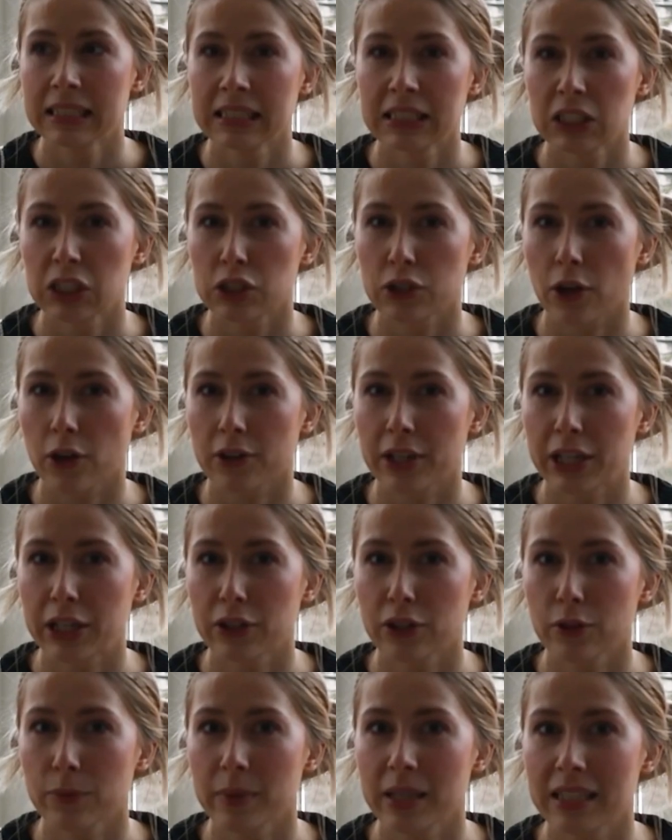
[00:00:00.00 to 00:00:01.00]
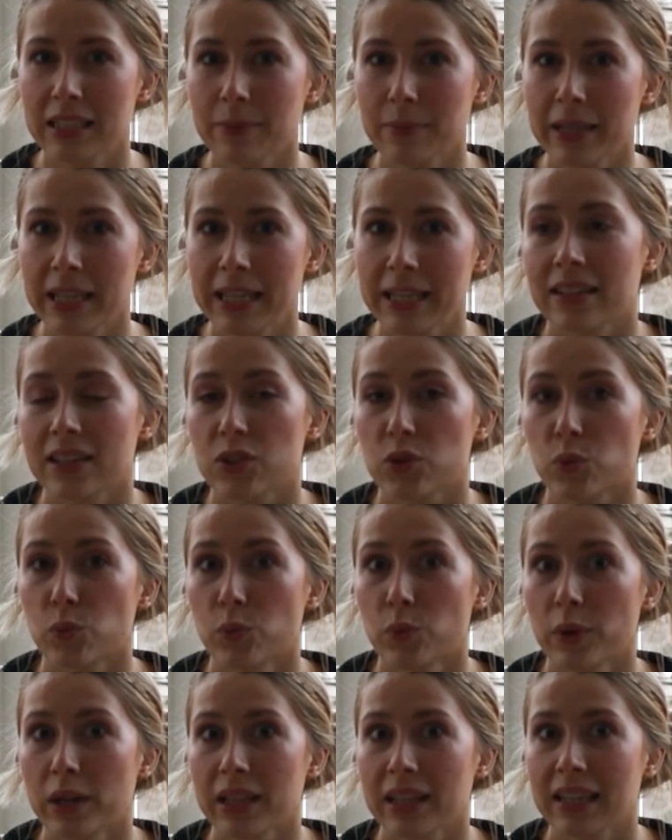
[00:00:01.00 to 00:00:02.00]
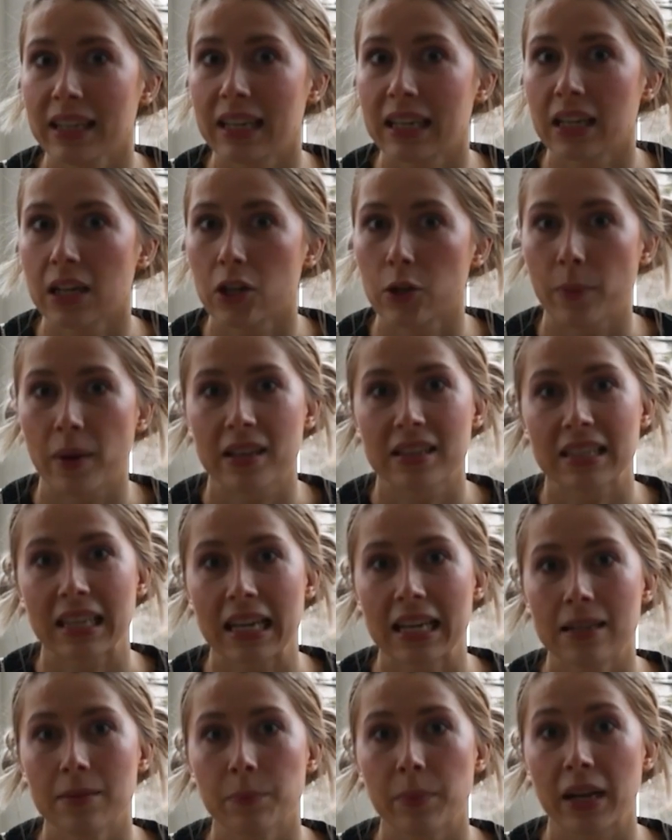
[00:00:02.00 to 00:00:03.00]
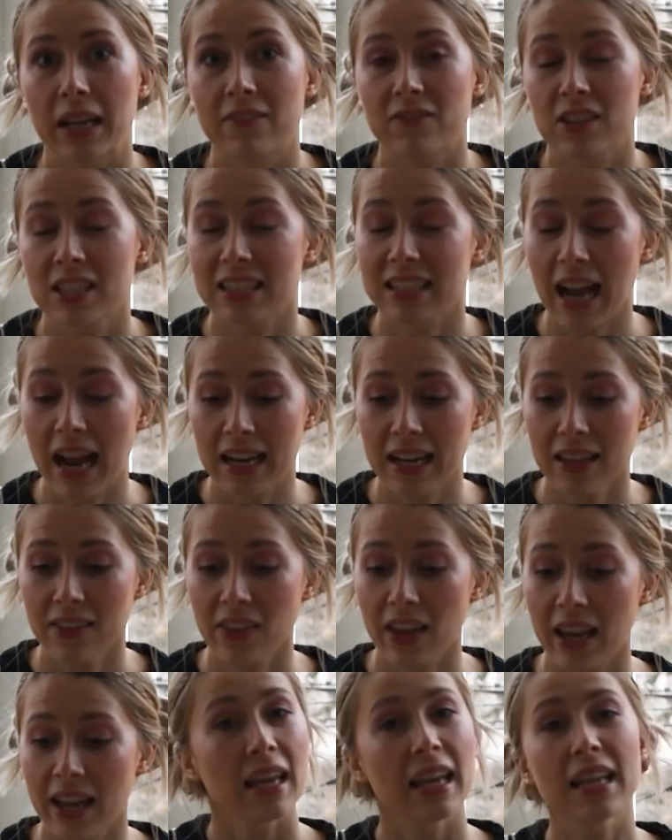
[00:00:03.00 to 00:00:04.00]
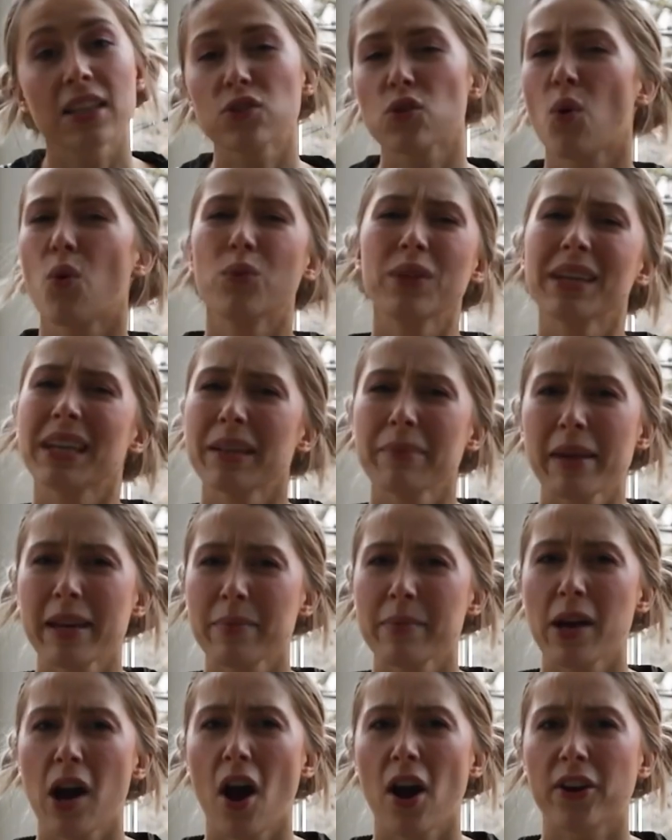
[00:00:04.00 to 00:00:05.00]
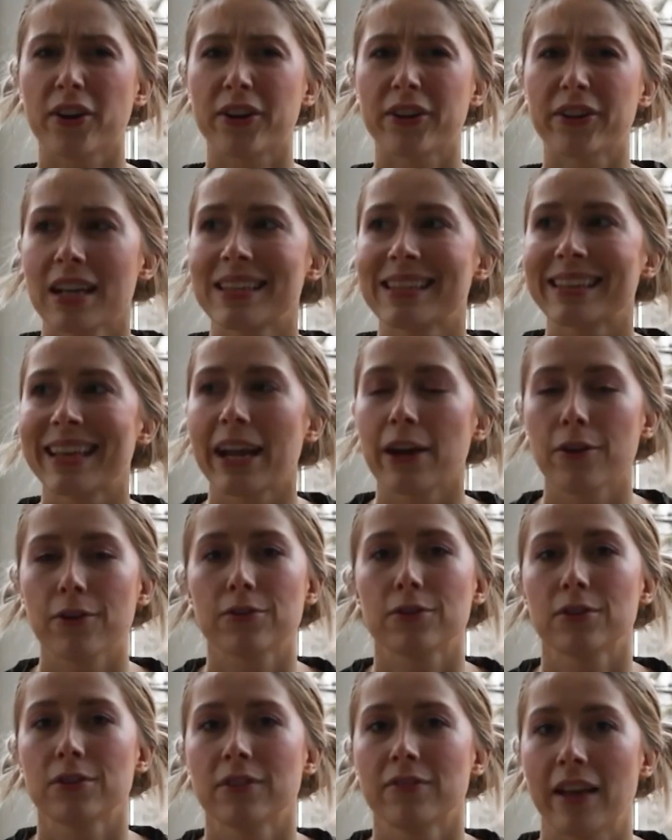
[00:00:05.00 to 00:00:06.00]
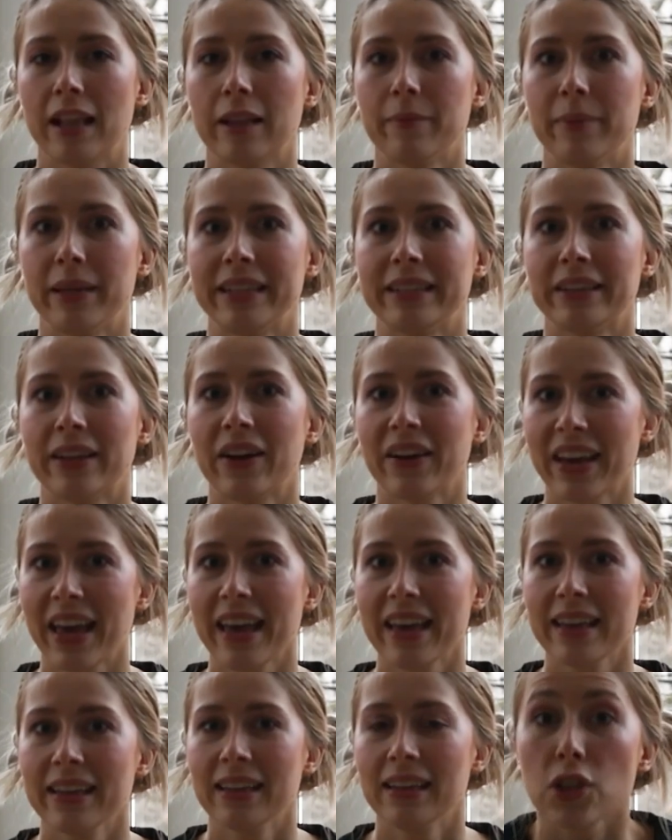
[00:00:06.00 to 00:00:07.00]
dark and gloomy to me. It's really getting under my skin, but I've decided that it's only gonna make me hotter. It's character development, okay?